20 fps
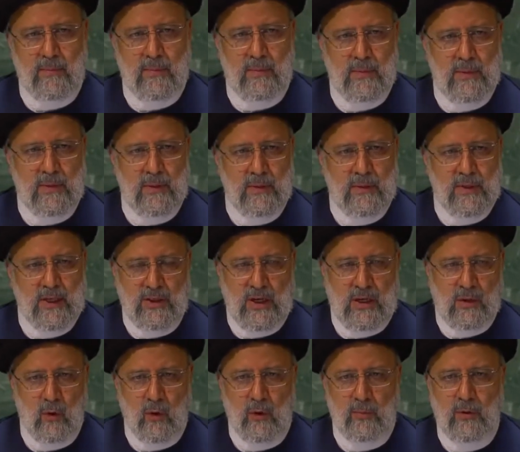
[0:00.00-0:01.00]
I do
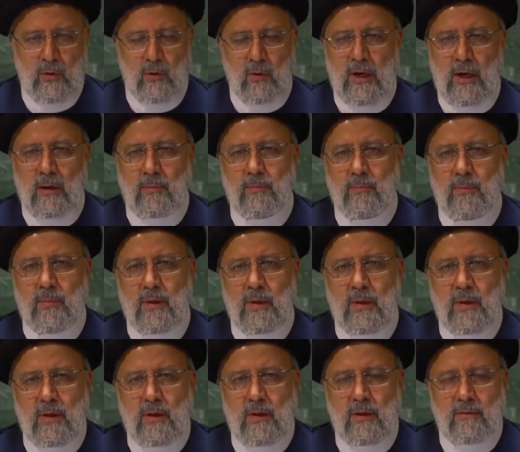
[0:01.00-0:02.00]
thank you for all of
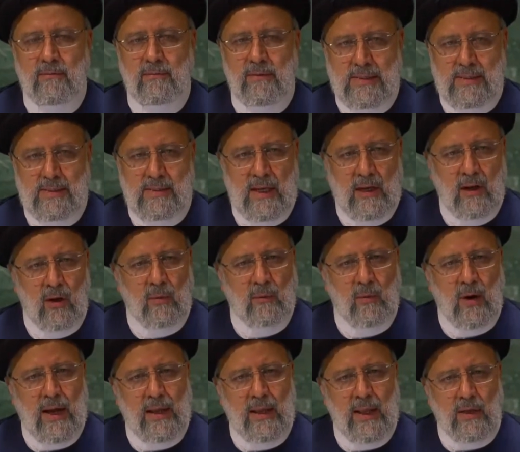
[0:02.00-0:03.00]
your attention and your
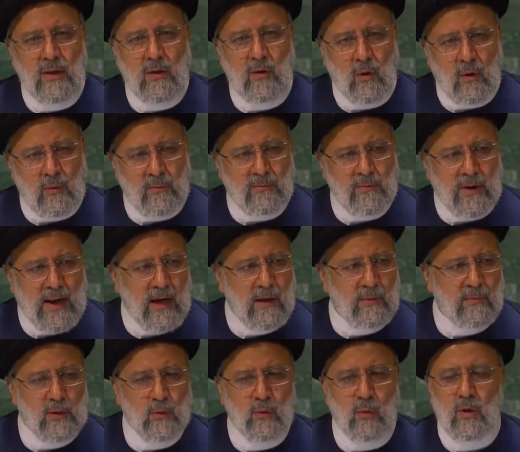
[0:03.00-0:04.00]
presence here
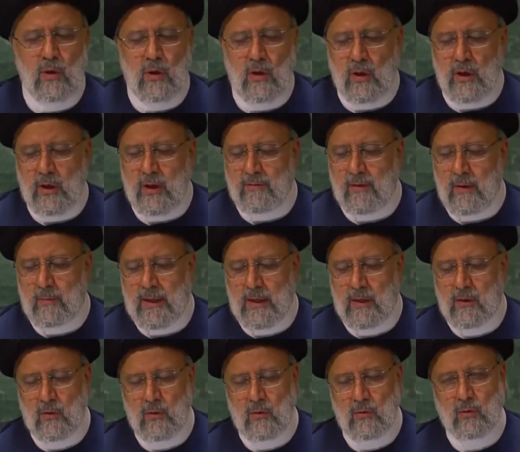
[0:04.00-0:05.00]
today.
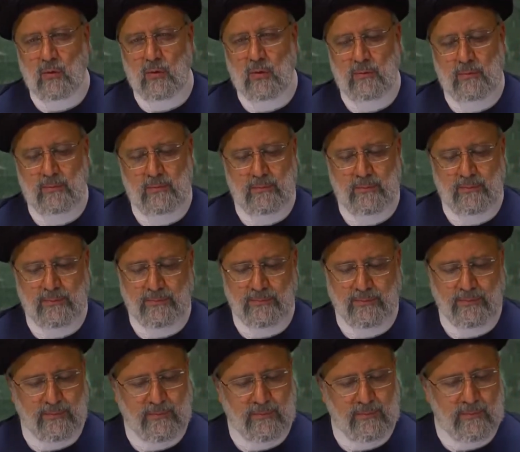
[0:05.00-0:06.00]
May the blessings
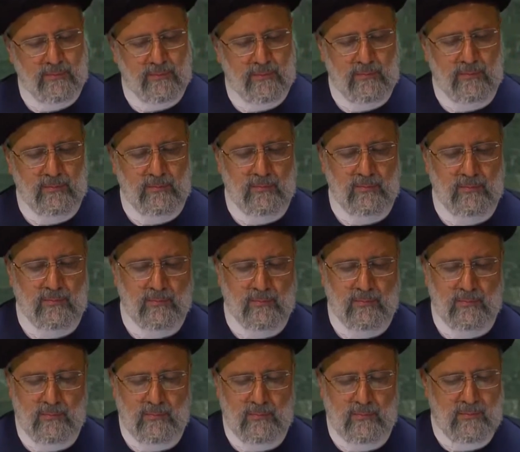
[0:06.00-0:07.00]
of the Omnipotent
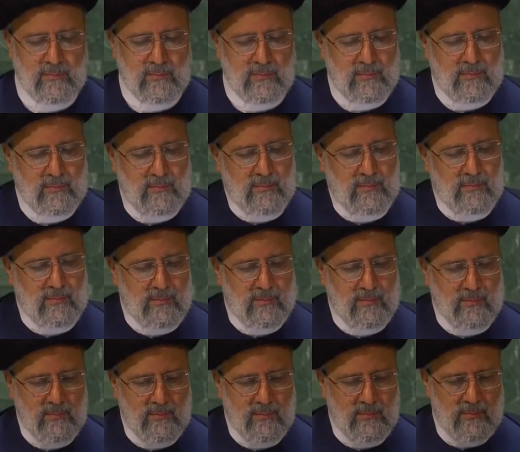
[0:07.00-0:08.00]
be upon you
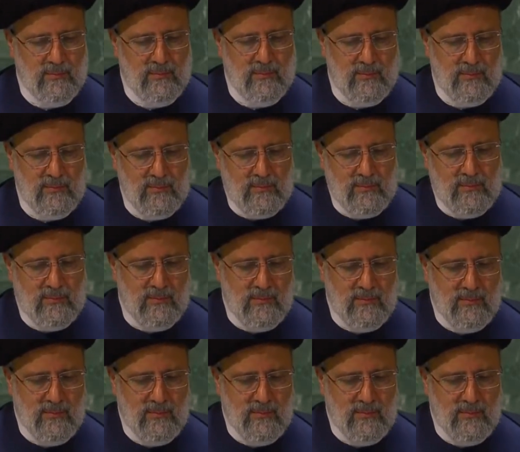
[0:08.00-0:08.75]
and your loved ones.